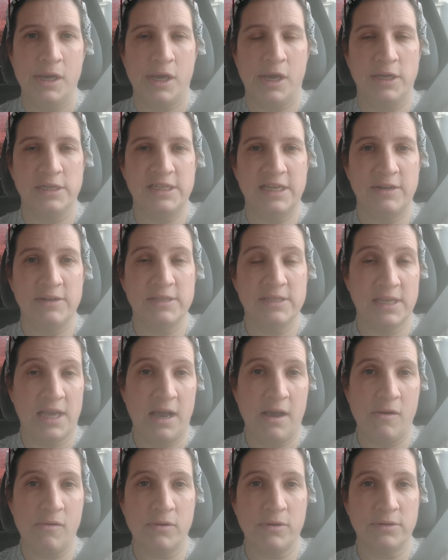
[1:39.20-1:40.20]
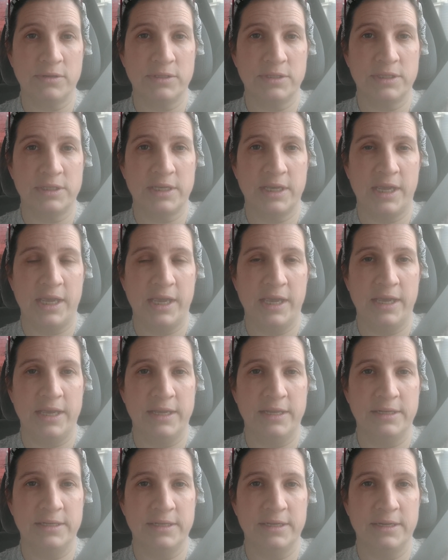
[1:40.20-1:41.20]
cut down his hours,
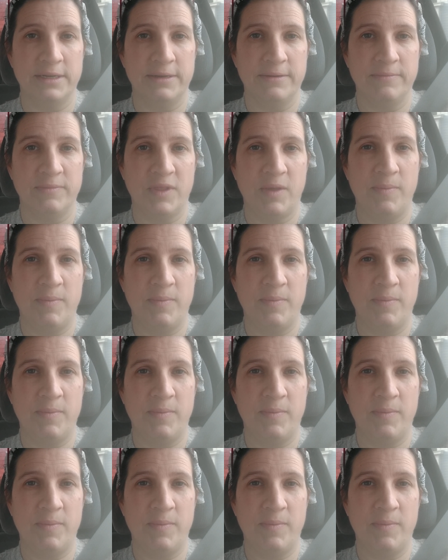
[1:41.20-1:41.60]
and um,